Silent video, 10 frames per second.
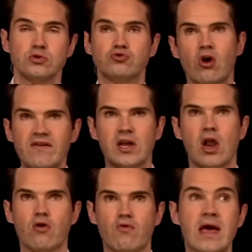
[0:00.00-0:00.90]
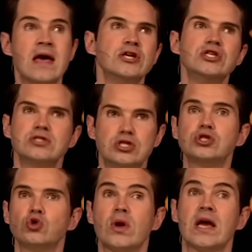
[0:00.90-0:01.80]
So I was driving along, right?
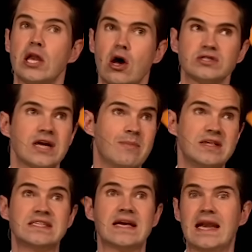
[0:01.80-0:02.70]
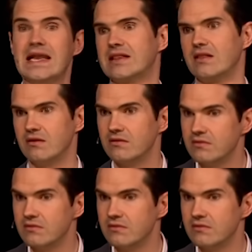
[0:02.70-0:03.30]
She's talking a lot. I'm listening a little.